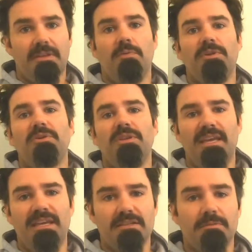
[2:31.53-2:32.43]
when you
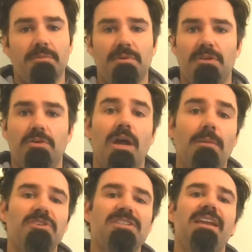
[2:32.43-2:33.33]
take something, how
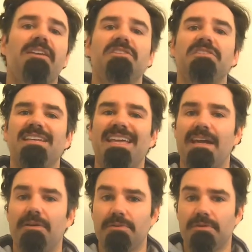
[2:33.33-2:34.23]
much energy does it get
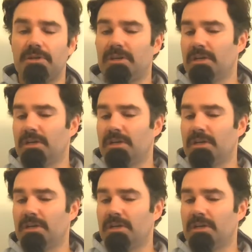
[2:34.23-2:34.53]
out to it?